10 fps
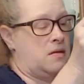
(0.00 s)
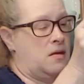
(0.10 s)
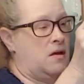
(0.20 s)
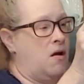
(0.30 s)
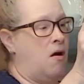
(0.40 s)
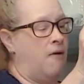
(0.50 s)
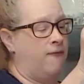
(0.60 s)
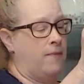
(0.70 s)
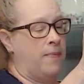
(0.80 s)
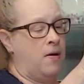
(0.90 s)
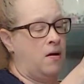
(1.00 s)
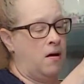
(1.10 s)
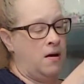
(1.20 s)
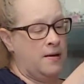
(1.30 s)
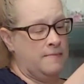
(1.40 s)
the coffee
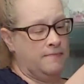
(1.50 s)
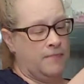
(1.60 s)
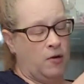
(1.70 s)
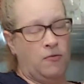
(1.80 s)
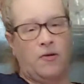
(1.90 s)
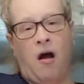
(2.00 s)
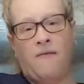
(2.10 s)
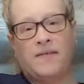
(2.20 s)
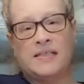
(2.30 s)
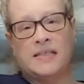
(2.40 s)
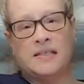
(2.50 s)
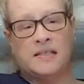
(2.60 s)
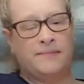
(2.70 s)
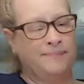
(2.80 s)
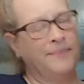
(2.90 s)
pot or the coffee
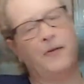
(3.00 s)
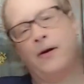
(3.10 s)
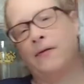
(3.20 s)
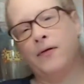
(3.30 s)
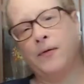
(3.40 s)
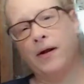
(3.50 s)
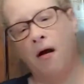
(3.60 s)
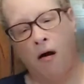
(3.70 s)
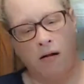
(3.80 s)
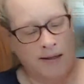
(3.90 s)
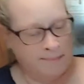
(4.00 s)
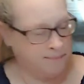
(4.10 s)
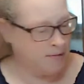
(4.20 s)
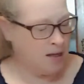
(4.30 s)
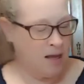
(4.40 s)
tin, whatever you want to call it.
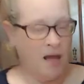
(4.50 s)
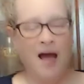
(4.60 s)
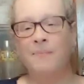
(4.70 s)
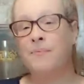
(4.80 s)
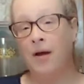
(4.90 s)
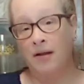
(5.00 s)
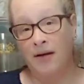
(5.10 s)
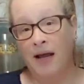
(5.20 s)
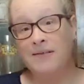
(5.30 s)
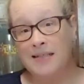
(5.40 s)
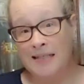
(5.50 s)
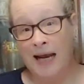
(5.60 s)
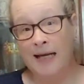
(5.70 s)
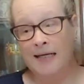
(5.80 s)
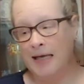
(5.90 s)
Probably going to have to
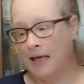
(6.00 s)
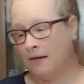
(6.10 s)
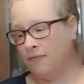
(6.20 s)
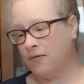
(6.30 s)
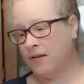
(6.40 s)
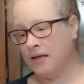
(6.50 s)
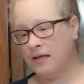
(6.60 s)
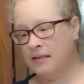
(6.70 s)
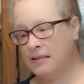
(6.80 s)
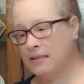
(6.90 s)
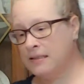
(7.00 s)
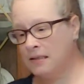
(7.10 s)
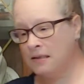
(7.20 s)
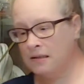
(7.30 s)
stand again for this.